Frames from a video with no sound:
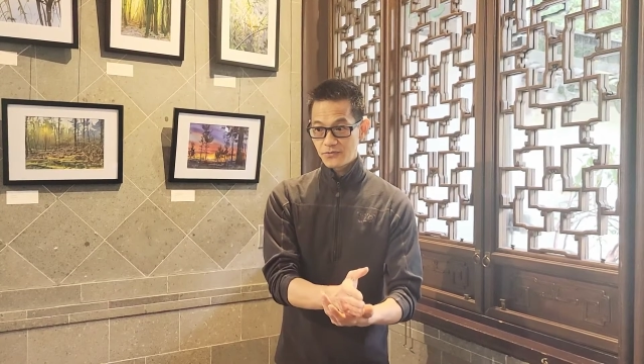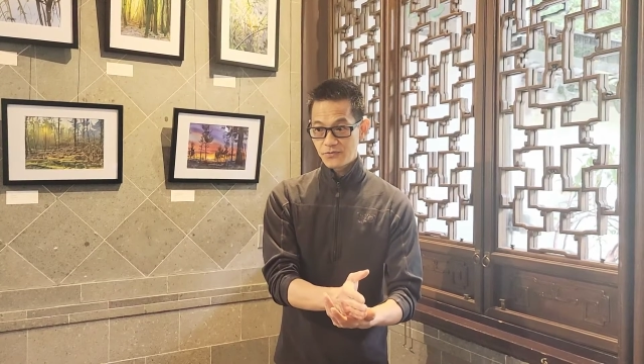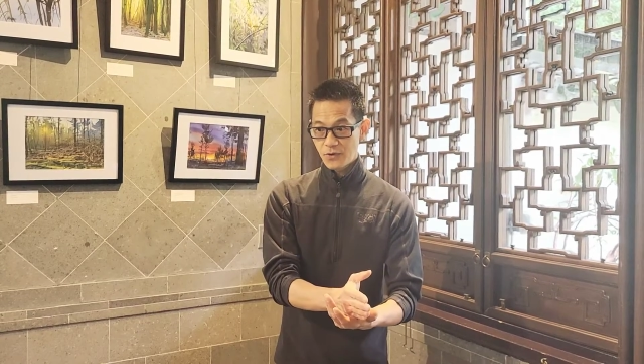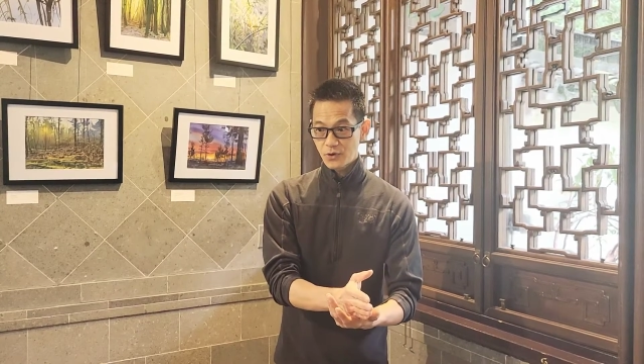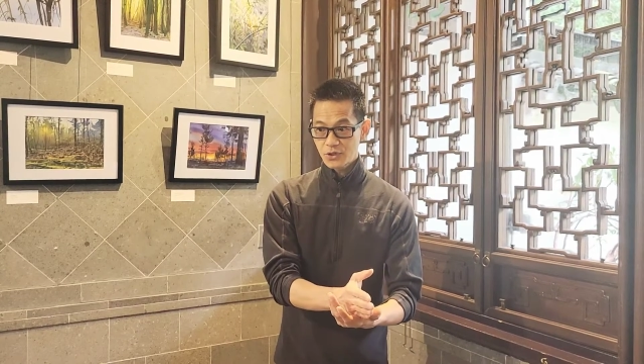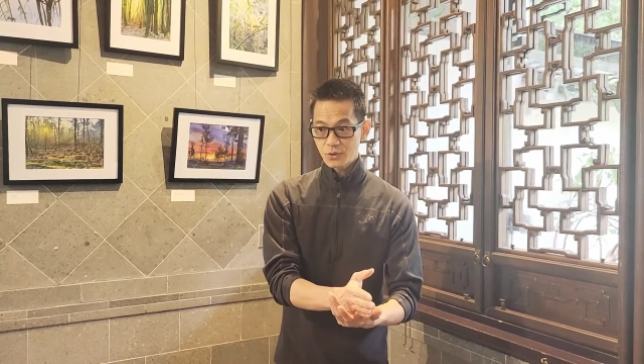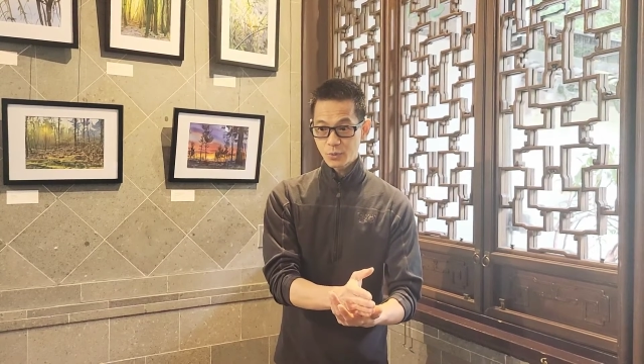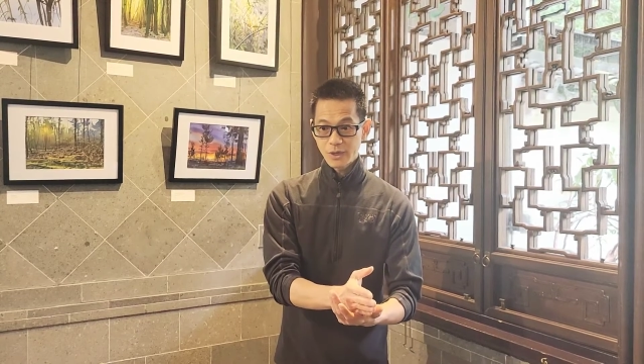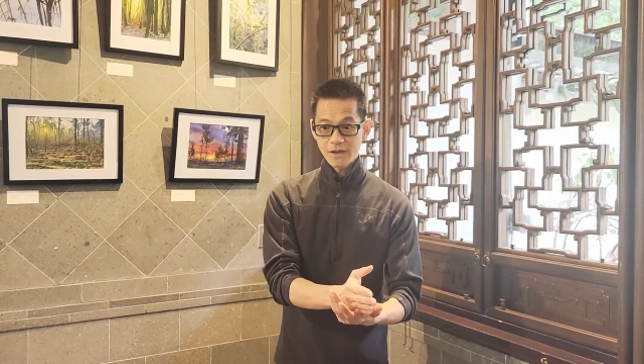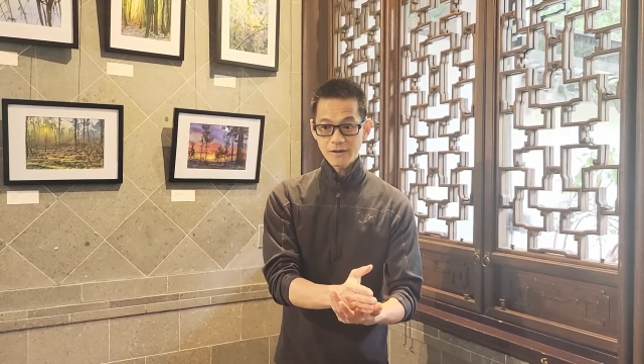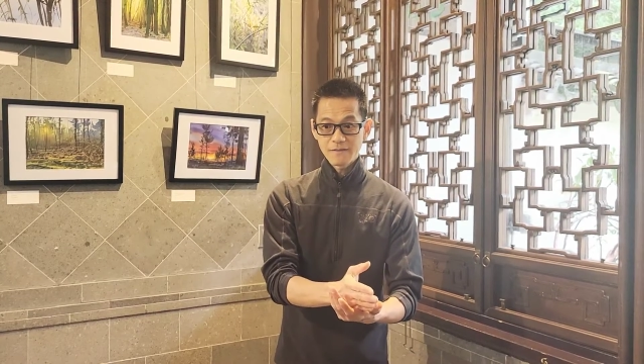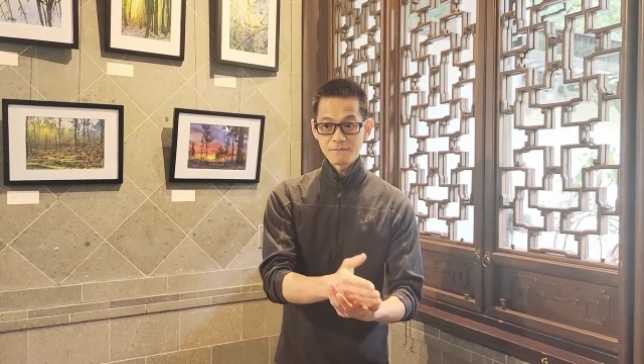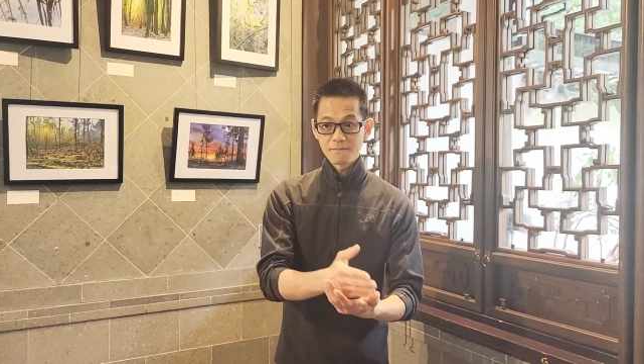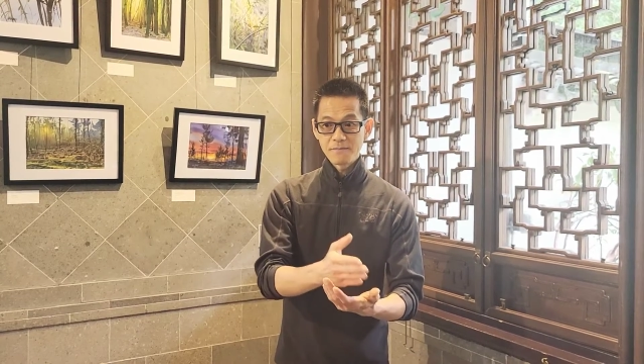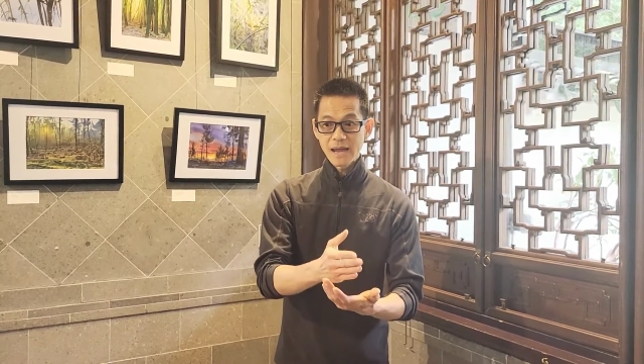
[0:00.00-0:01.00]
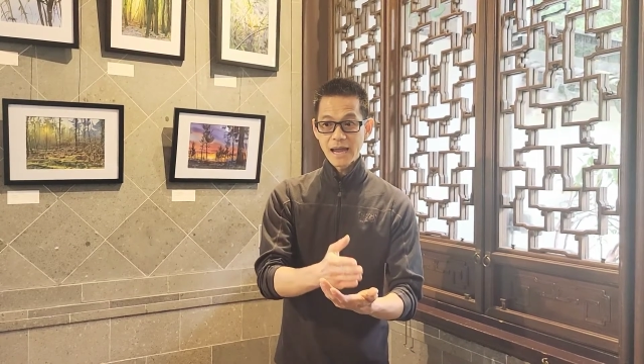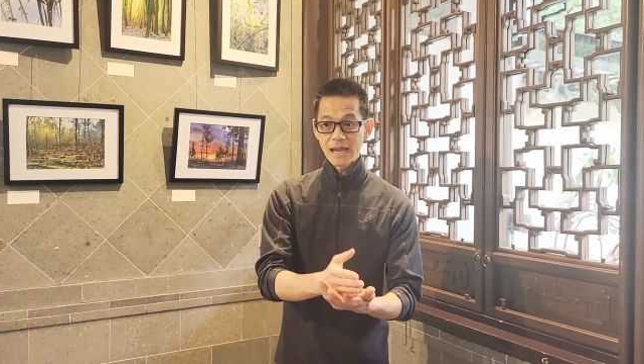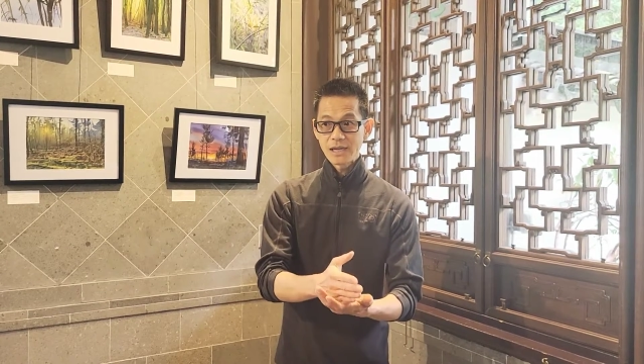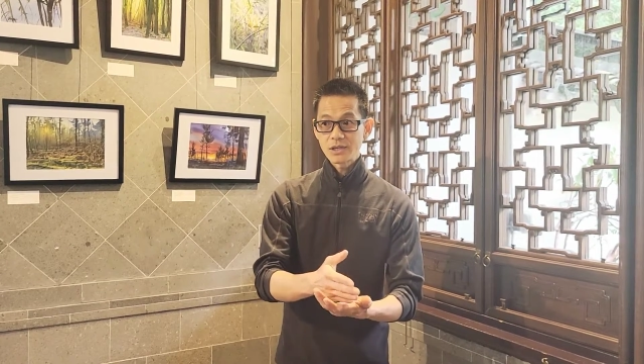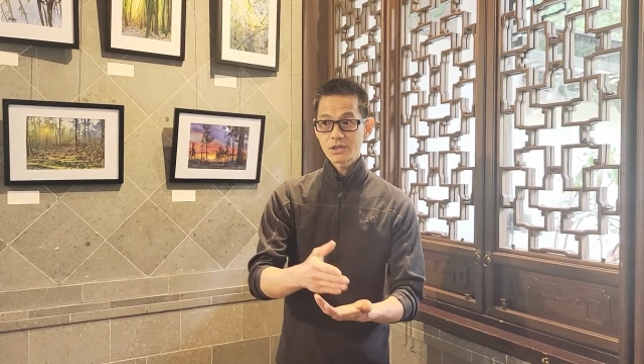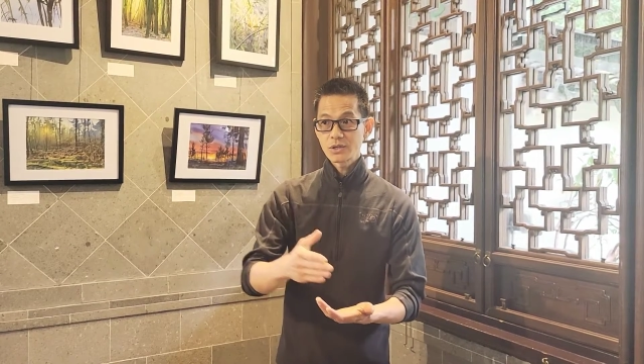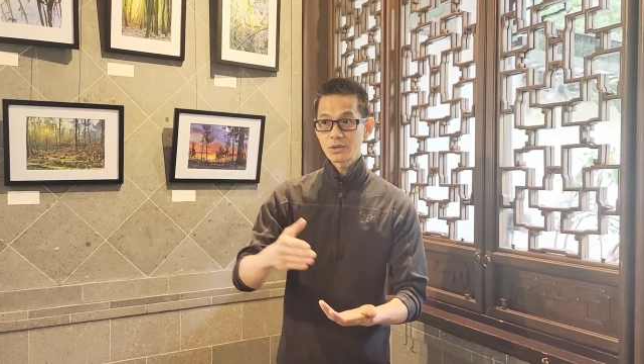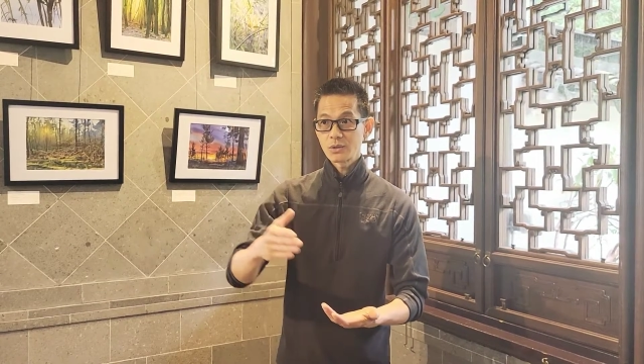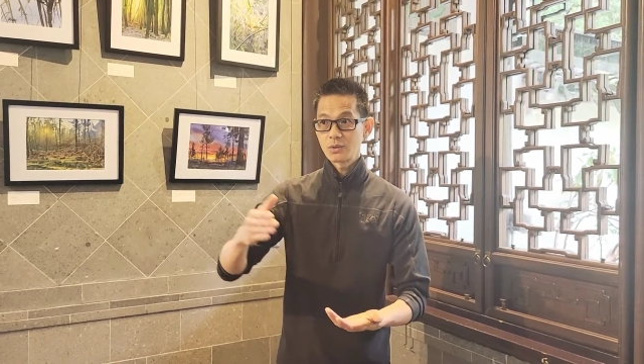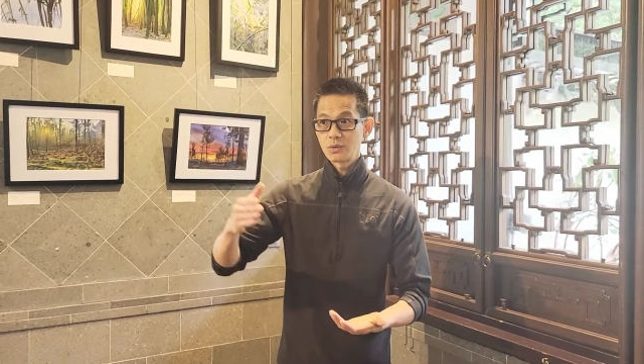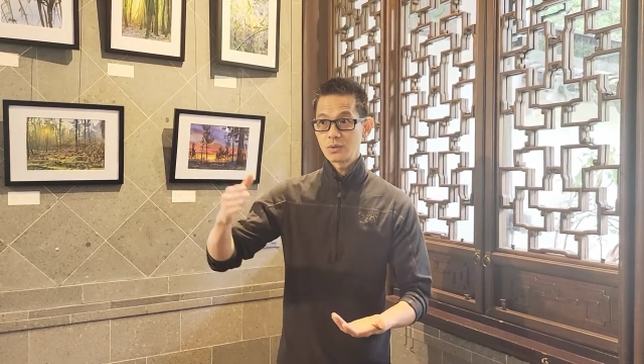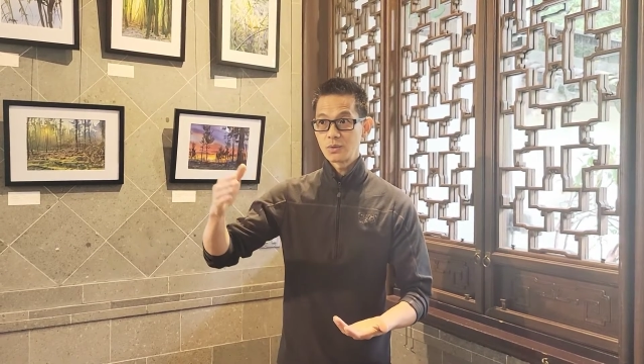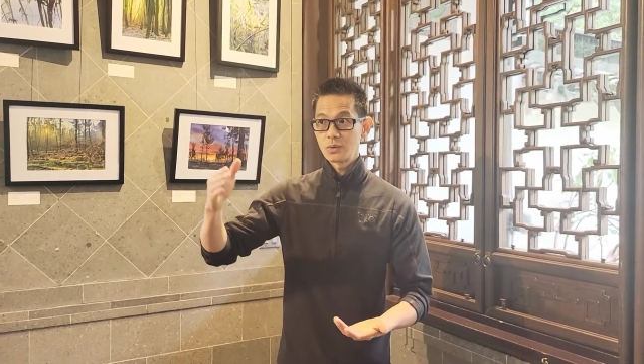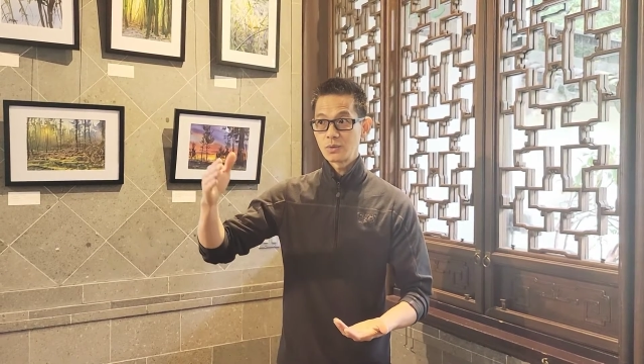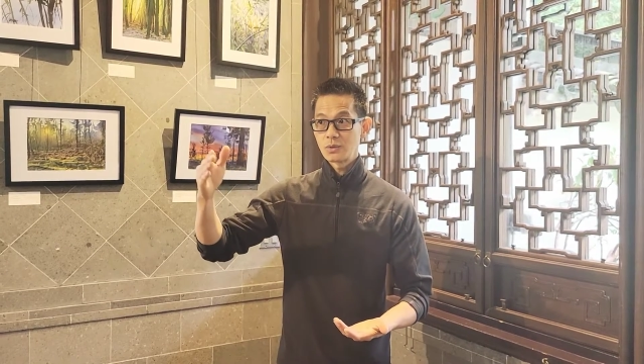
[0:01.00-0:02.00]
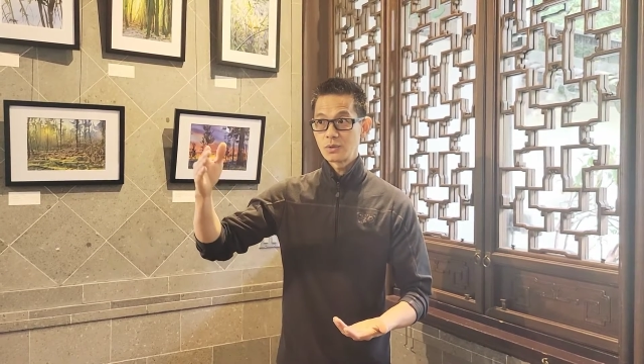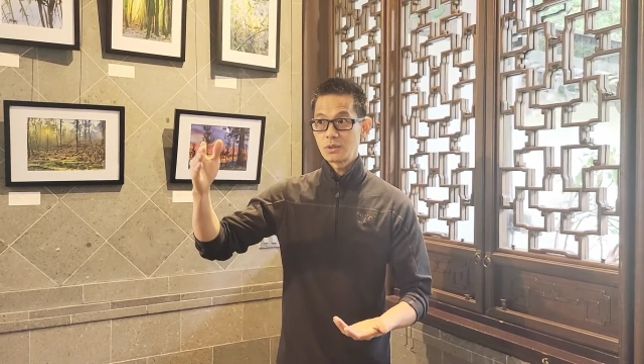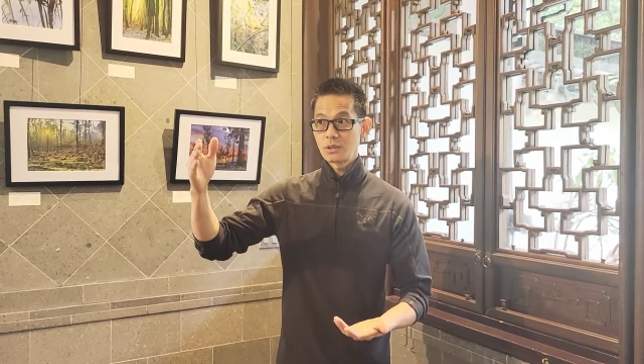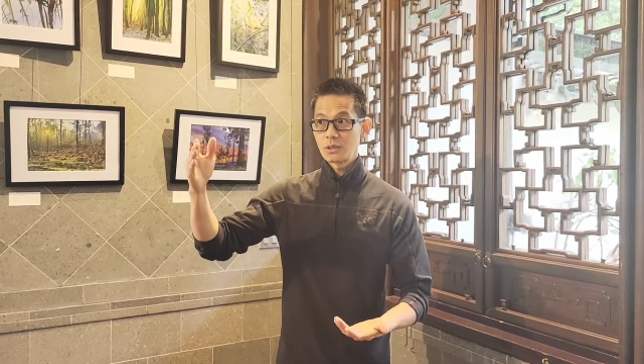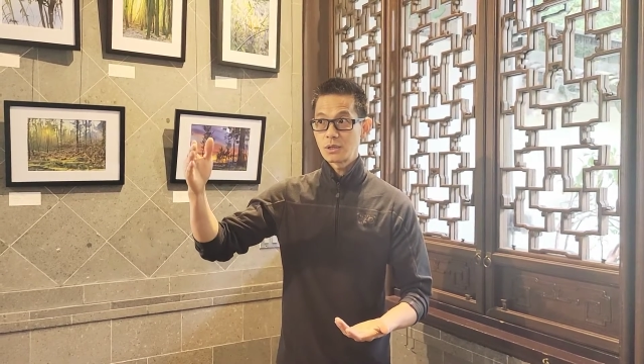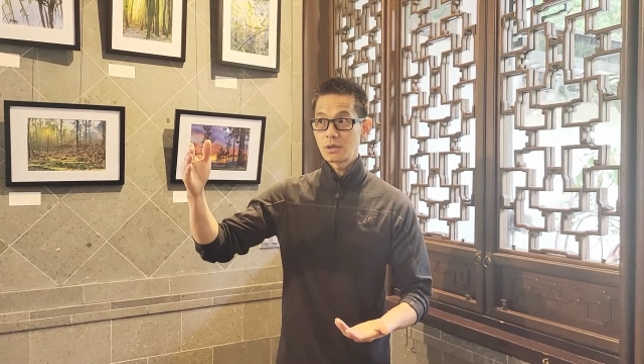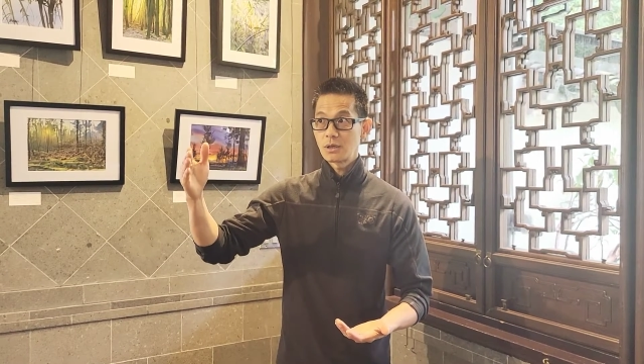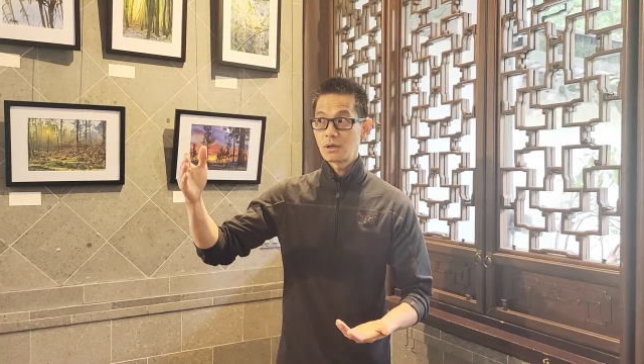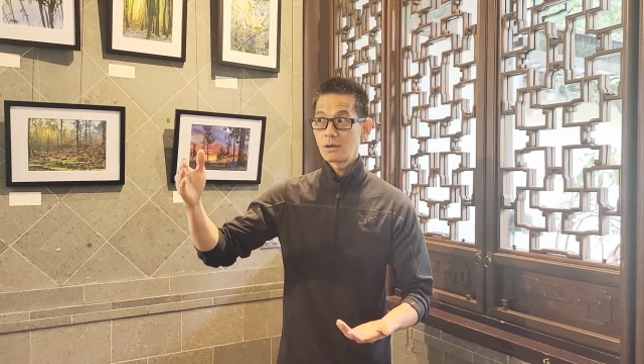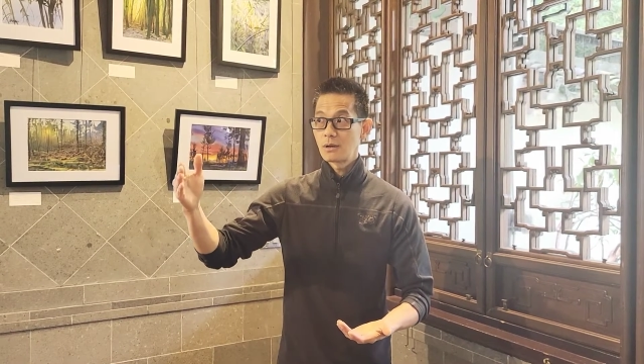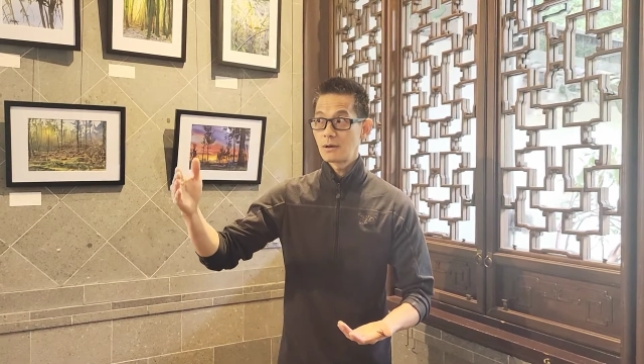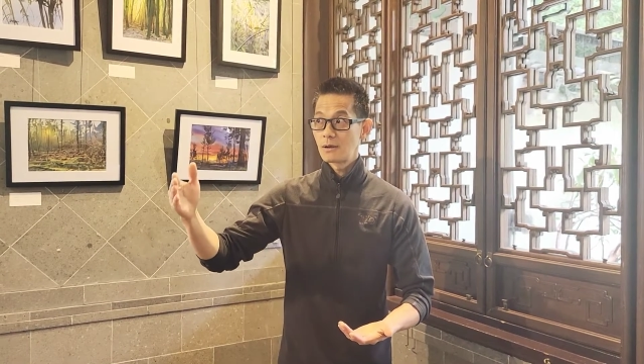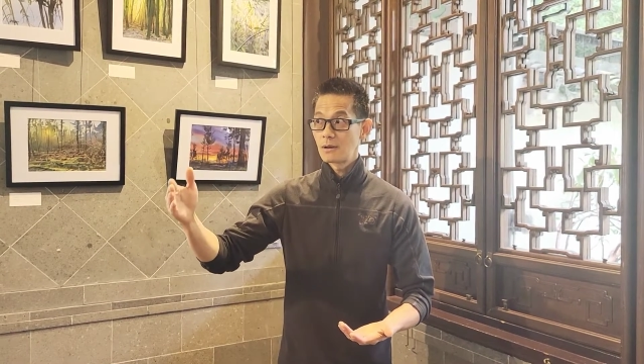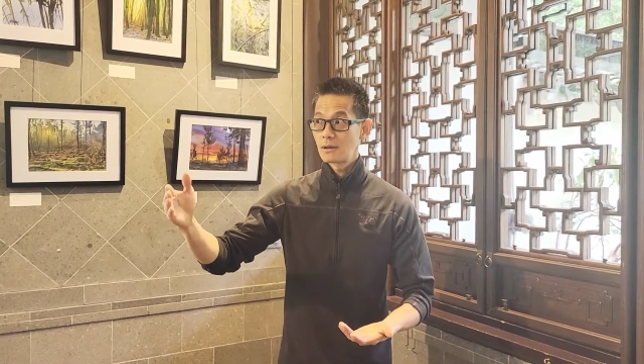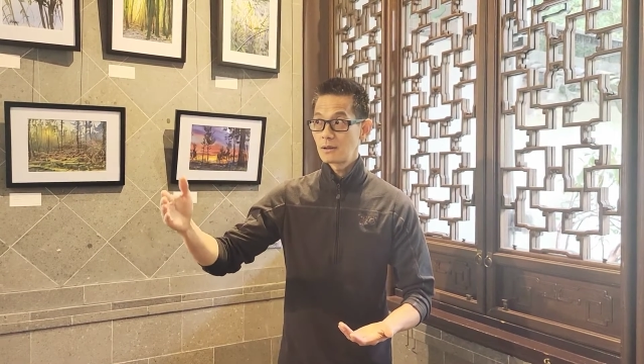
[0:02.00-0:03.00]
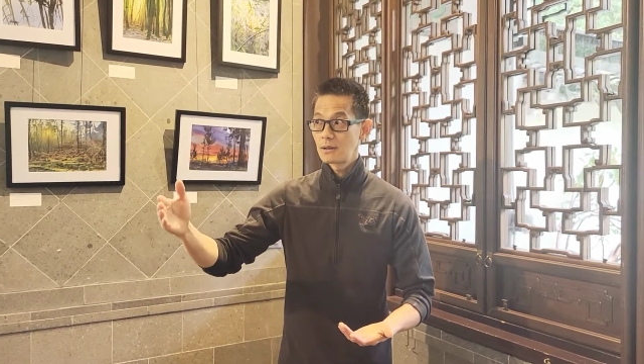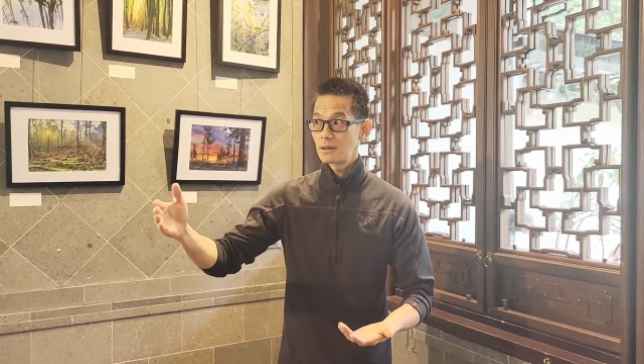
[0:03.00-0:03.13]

first week of May to the